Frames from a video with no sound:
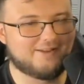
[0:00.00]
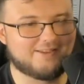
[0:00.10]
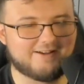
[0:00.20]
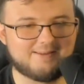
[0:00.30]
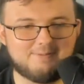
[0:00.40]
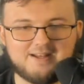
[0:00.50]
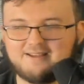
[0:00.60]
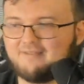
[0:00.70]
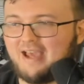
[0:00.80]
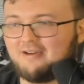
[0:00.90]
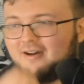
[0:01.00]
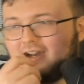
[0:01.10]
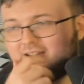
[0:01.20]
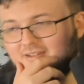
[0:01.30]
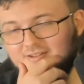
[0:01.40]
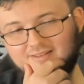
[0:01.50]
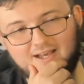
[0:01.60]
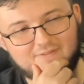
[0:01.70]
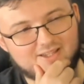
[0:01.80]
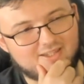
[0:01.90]
thoughts and opinions of that card. Do you
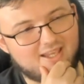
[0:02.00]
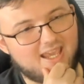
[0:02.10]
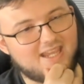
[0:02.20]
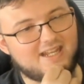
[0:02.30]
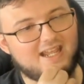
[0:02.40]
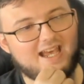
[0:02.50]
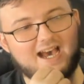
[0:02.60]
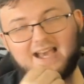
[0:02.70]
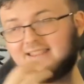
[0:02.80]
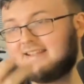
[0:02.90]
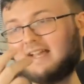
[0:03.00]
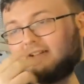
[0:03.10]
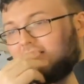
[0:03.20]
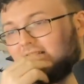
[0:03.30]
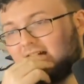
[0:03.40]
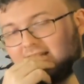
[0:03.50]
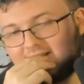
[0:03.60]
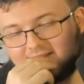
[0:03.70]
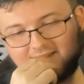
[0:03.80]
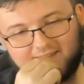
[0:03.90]
love it? Do you hate it? I think that card,
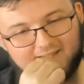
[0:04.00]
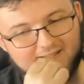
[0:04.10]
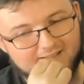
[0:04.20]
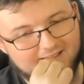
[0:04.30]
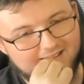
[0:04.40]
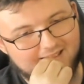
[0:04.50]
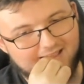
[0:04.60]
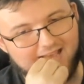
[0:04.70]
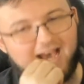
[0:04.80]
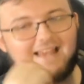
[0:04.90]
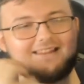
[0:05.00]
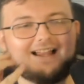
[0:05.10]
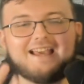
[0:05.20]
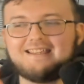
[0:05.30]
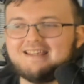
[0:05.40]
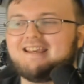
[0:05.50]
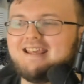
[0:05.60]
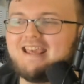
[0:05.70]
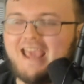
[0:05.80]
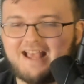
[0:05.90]
honestly, I like it.
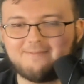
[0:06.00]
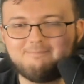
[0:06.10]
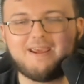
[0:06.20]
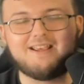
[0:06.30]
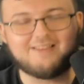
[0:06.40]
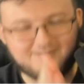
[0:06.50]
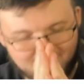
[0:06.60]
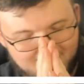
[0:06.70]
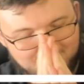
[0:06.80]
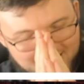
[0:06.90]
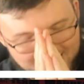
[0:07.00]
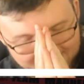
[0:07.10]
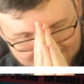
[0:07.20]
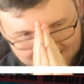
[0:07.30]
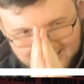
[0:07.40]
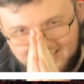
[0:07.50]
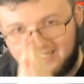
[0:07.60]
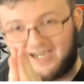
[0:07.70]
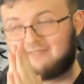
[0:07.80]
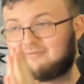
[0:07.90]
It had amazing run block,
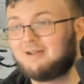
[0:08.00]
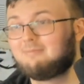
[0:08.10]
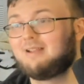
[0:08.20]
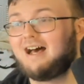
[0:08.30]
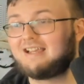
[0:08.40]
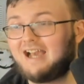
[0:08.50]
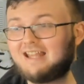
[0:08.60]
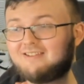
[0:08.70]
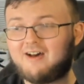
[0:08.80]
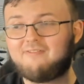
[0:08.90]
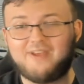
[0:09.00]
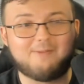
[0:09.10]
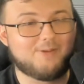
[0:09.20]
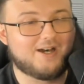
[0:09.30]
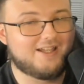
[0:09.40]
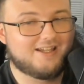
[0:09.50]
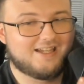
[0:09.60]
99 run block. I love it, but